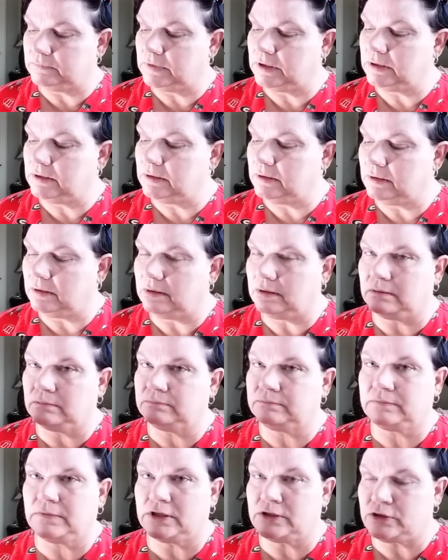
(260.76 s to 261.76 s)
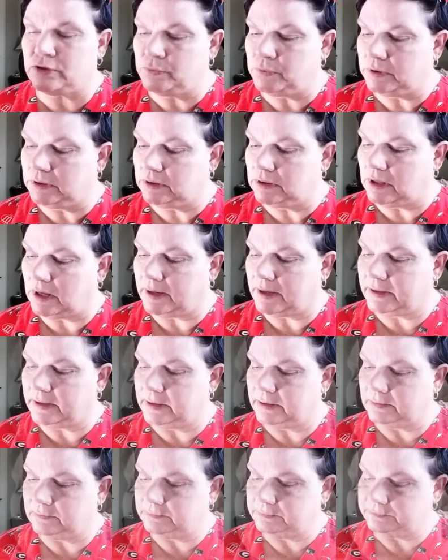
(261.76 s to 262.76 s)
uh, um, that you wouldn't like
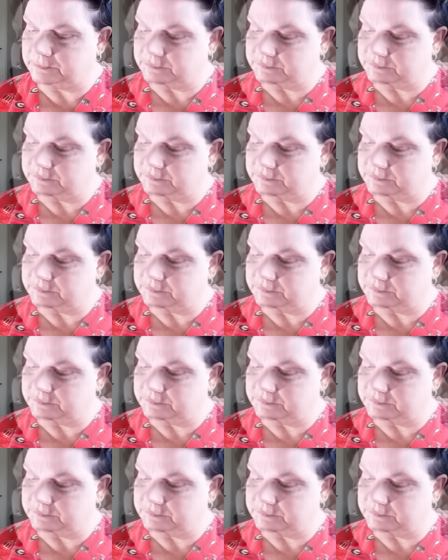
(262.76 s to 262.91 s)
it.